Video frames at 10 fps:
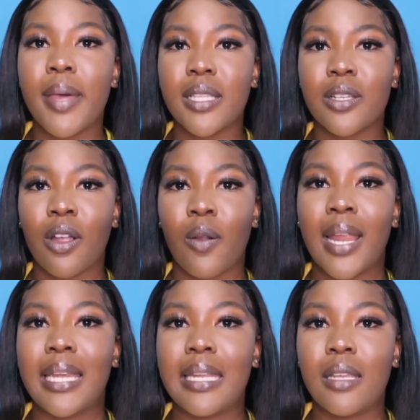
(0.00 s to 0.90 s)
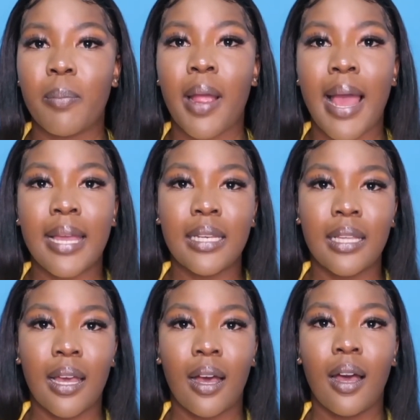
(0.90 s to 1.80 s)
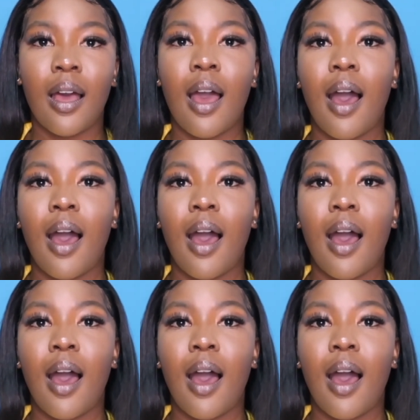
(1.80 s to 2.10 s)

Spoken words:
better or a deeper idea